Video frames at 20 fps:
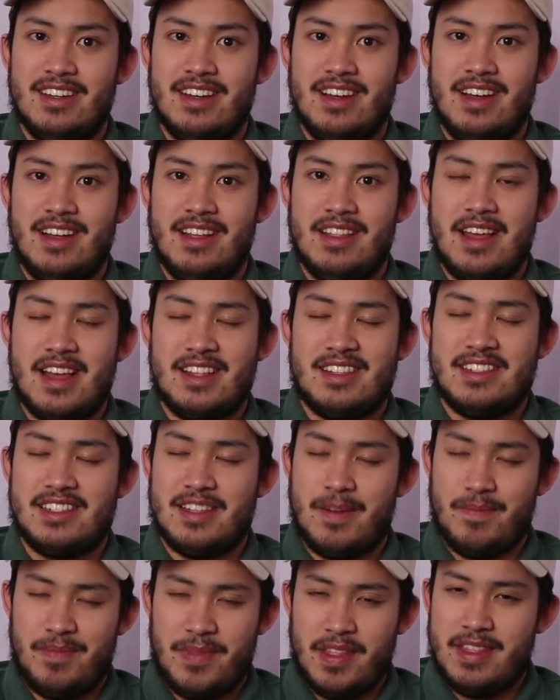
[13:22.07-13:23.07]
That's
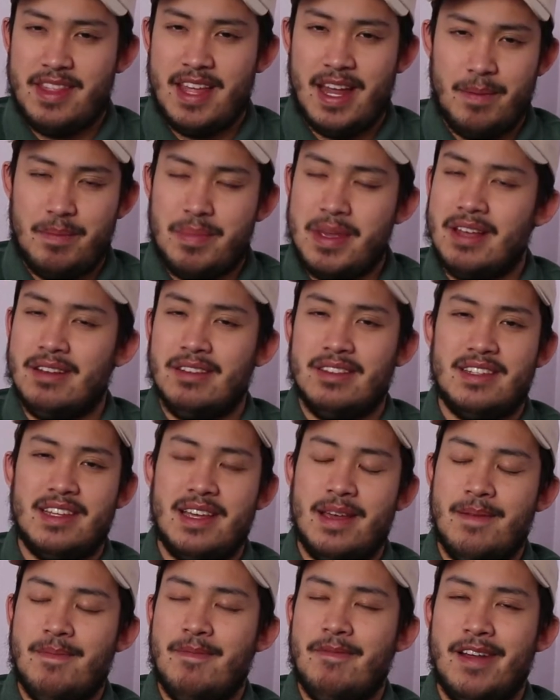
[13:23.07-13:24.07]
something that appeals to
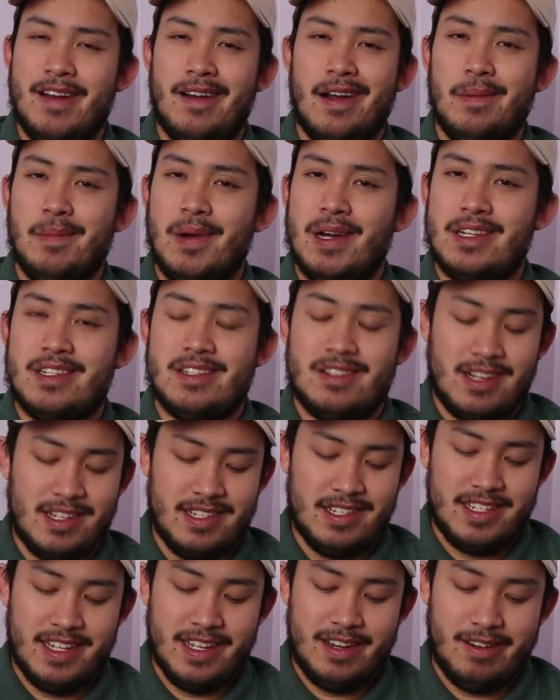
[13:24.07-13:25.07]
him very much,
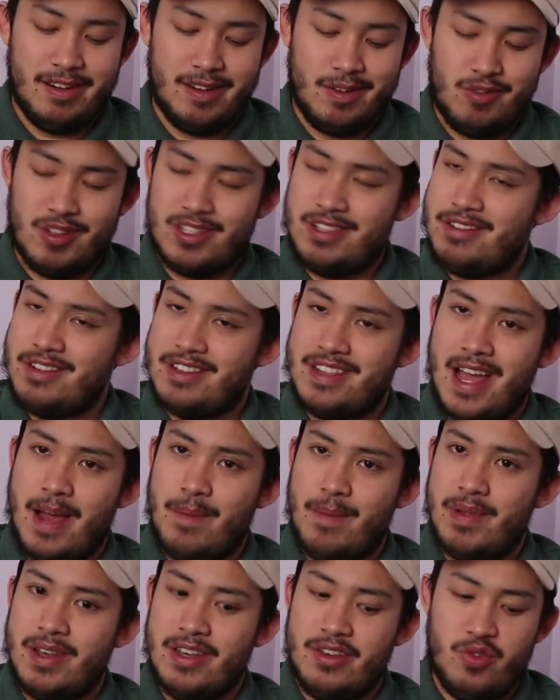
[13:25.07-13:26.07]
considering what's just
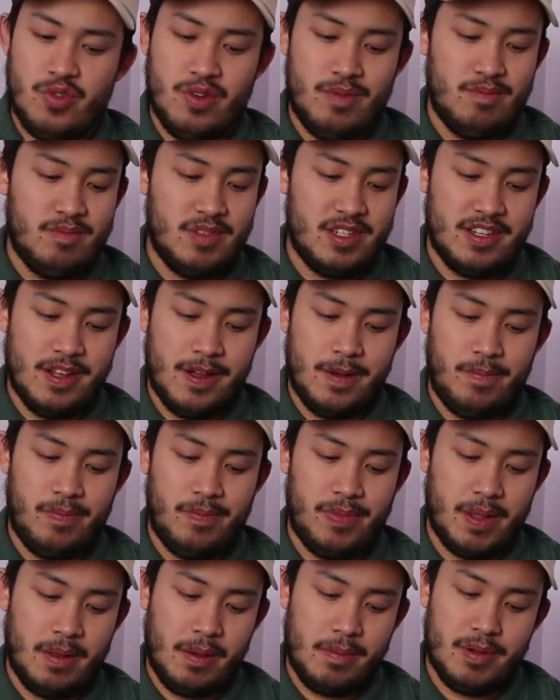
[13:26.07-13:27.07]
happened to him. So
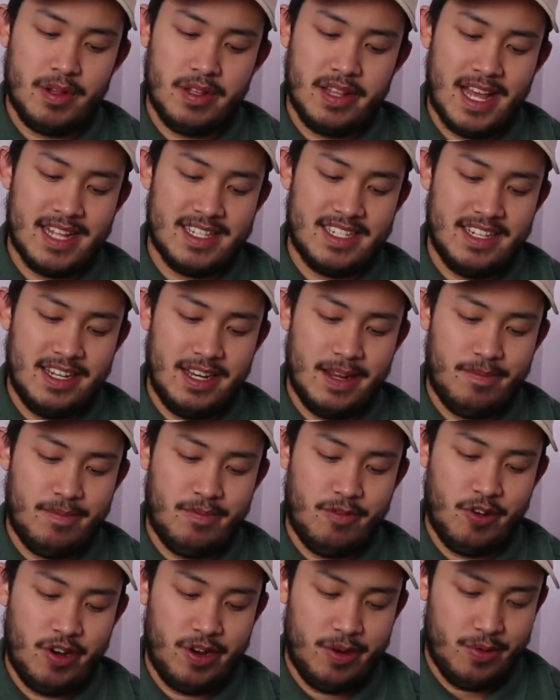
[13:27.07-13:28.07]
let me pull that scene up
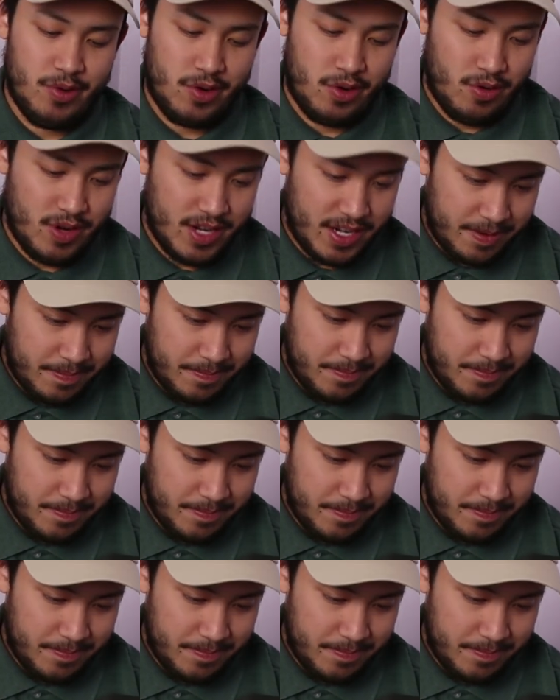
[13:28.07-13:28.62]
for you real quick.